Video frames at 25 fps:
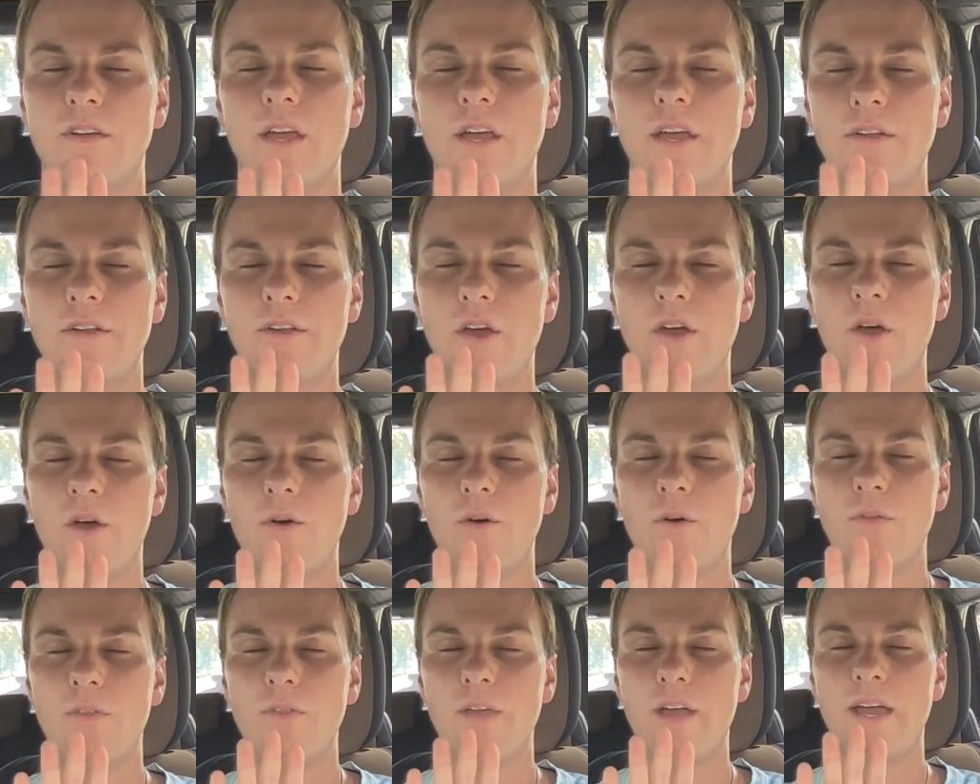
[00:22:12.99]
and
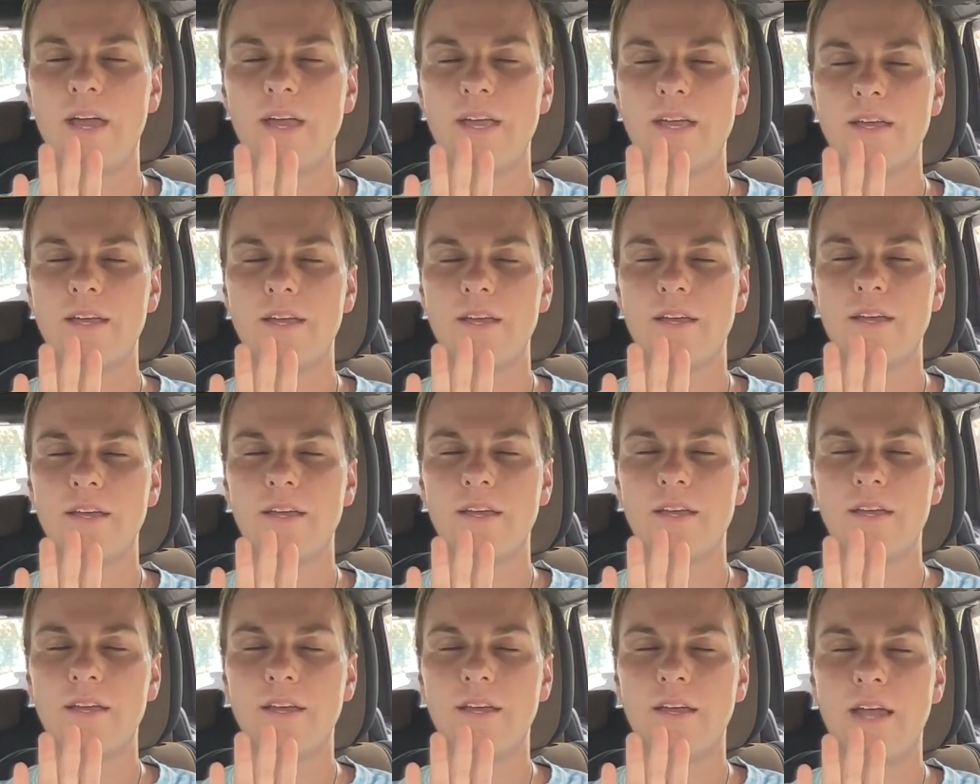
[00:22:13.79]
know that
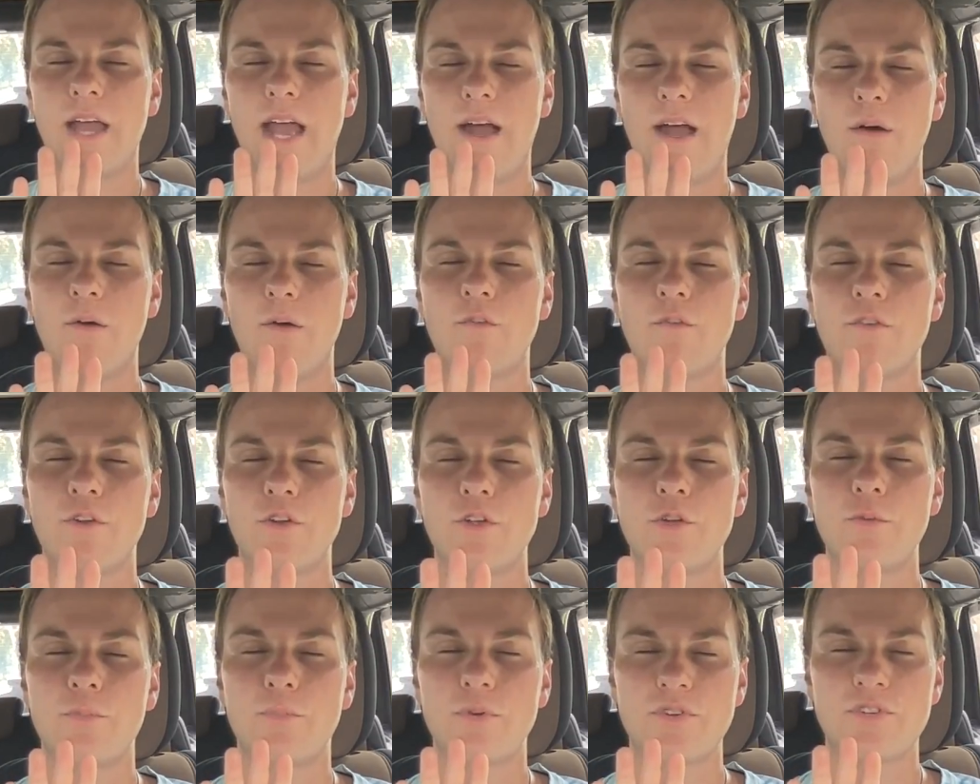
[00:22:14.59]
however
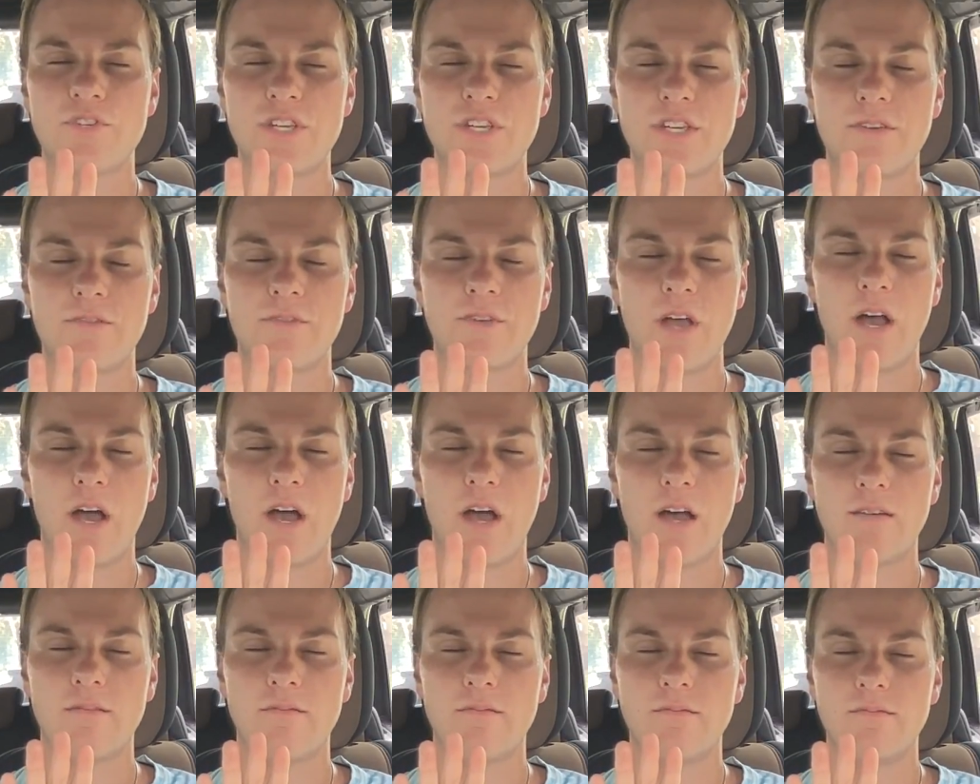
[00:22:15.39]
you perceive
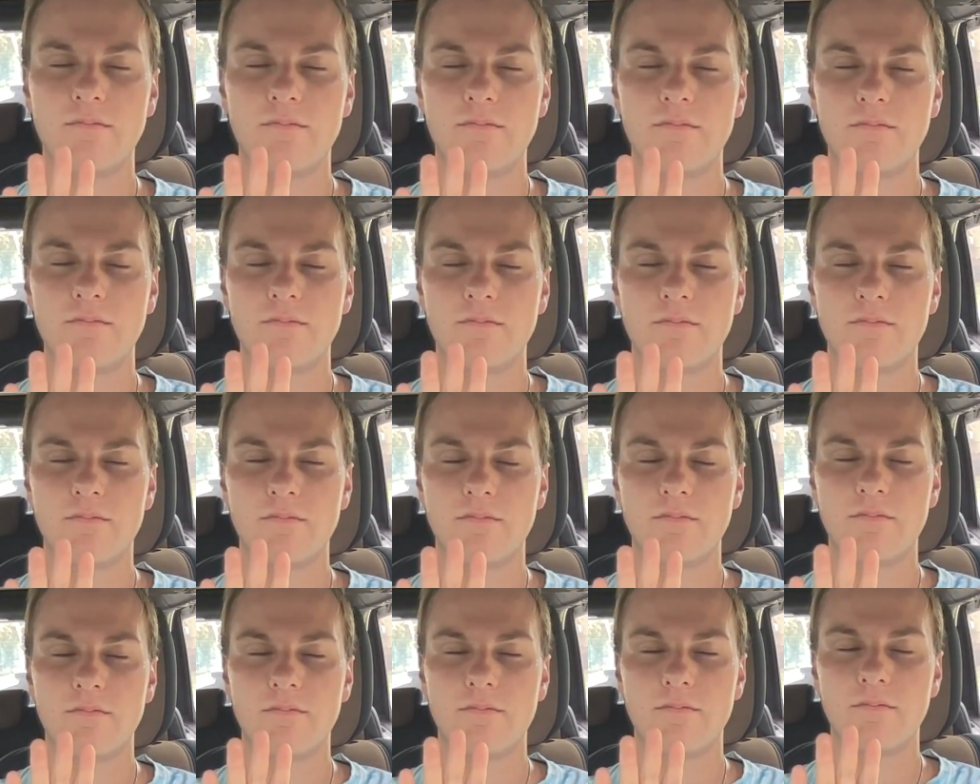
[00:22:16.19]
God,
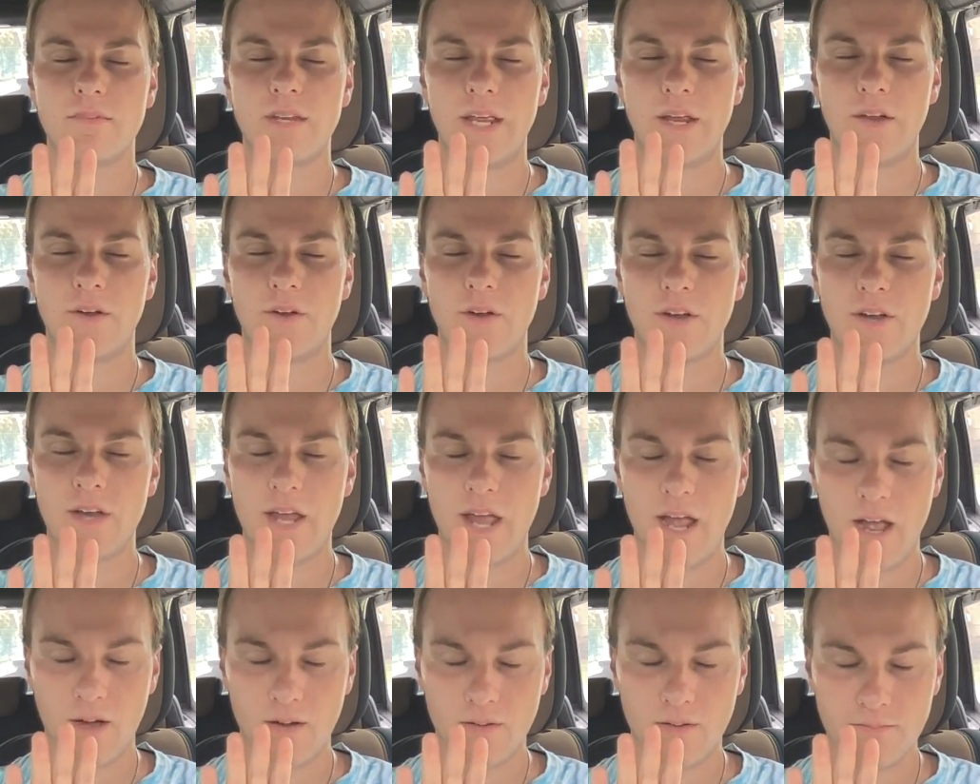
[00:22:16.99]
here and
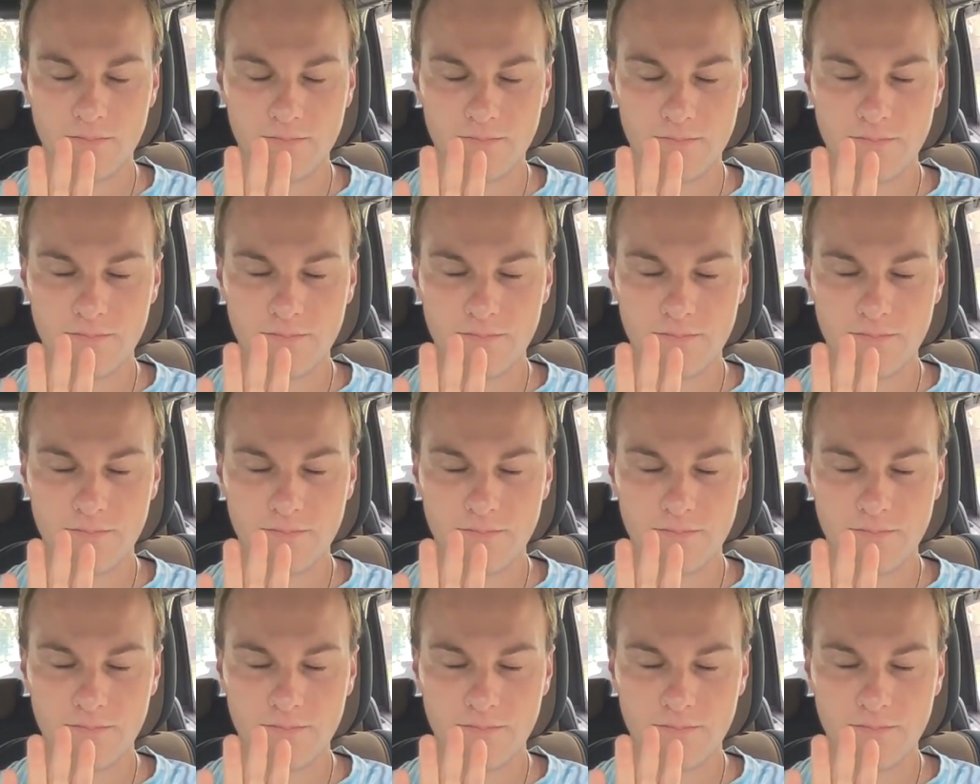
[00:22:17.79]
now,